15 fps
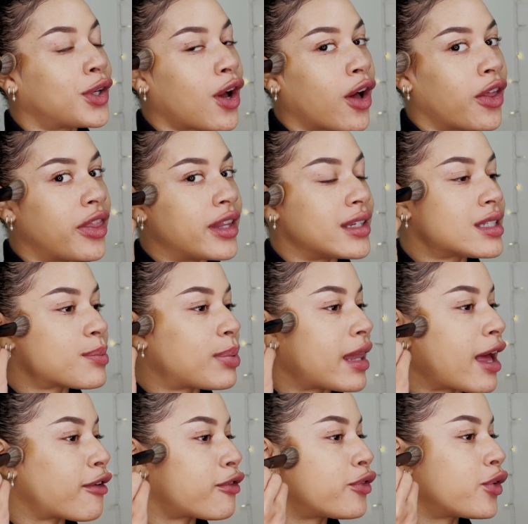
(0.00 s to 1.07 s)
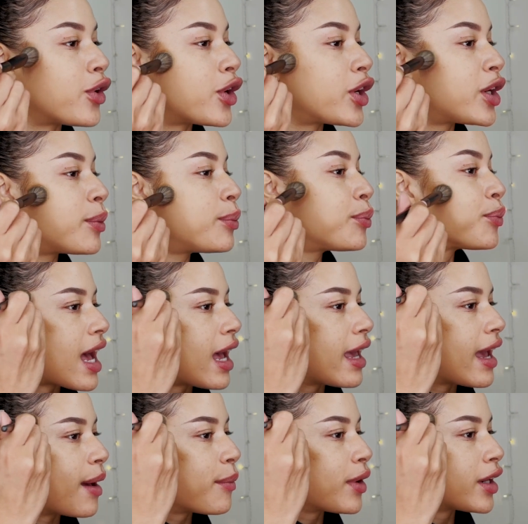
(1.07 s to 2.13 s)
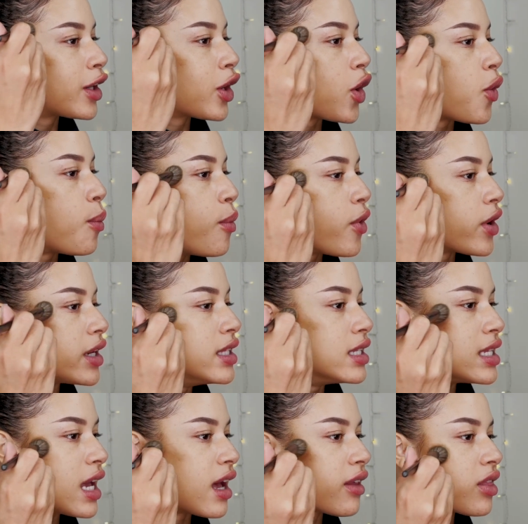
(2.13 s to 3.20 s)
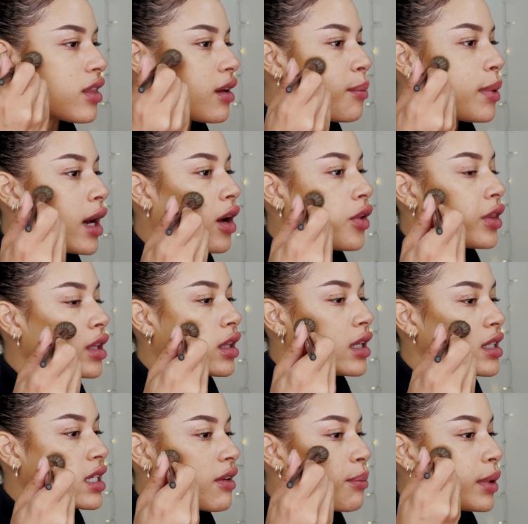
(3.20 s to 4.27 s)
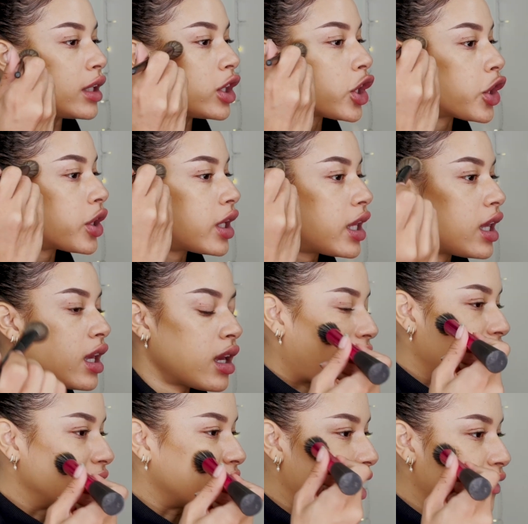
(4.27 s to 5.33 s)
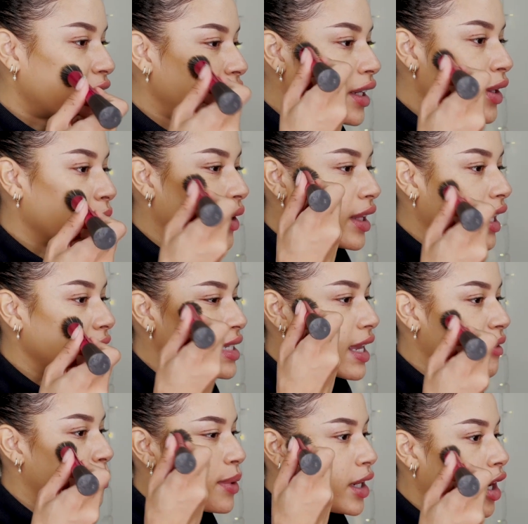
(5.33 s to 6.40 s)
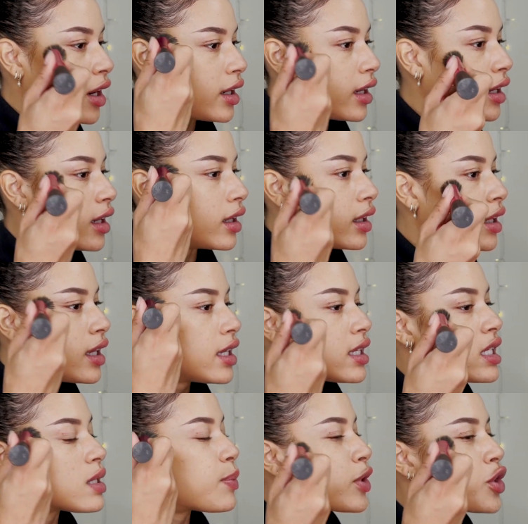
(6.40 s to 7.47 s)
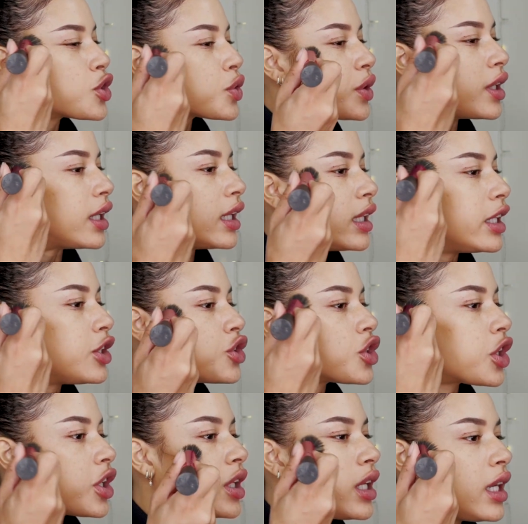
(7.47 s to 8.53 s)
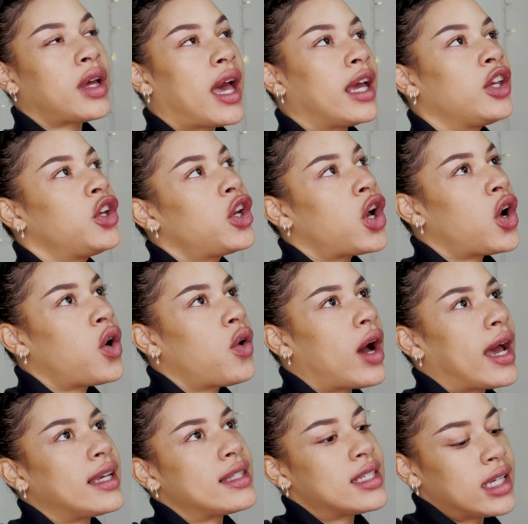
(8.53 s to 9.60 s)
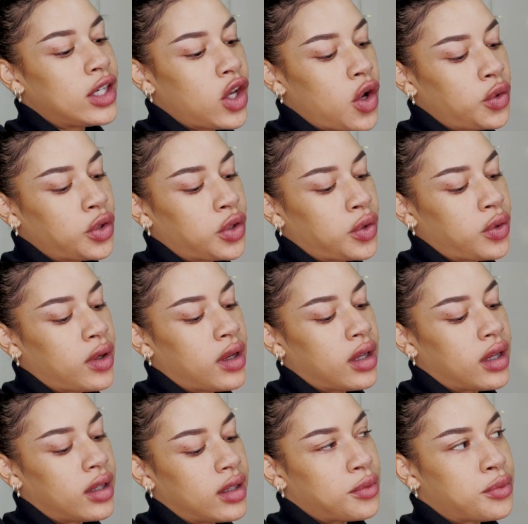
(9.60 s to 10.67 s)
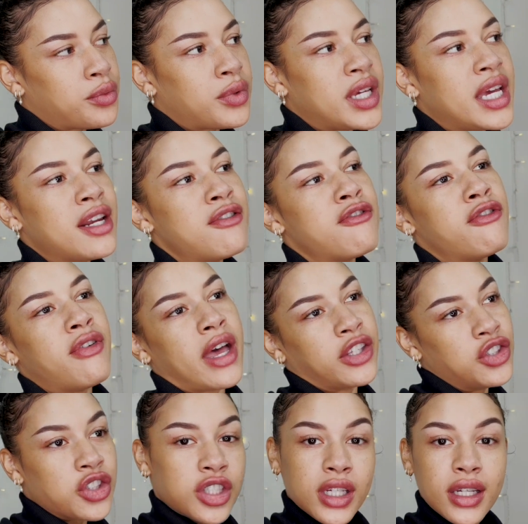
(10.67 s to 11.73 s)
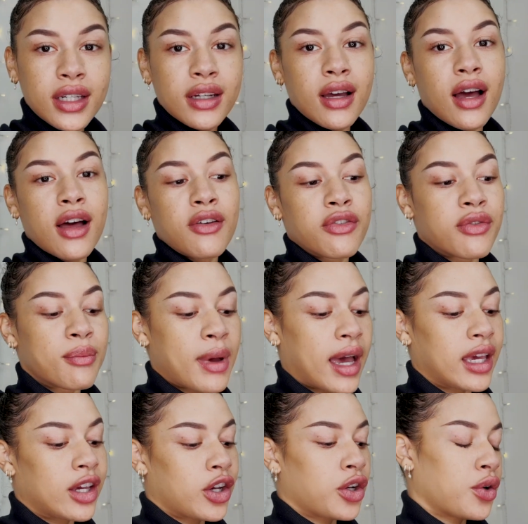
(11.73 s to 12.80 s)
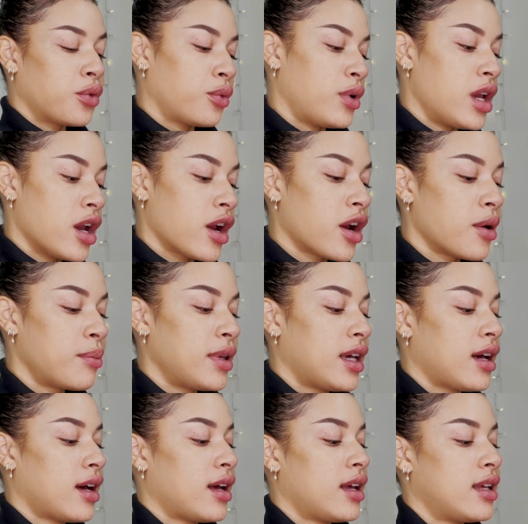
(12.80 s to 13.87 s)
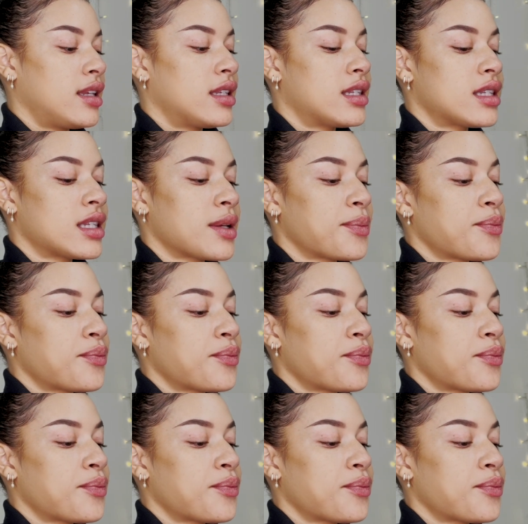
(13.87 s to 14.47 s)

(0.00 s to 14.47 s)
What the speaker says: on this platform. I am gonna go more in depth about the things I've been learning. I definitely realize I've been on a spiritual healing journey, and you know, I did go through a reinvention of my career because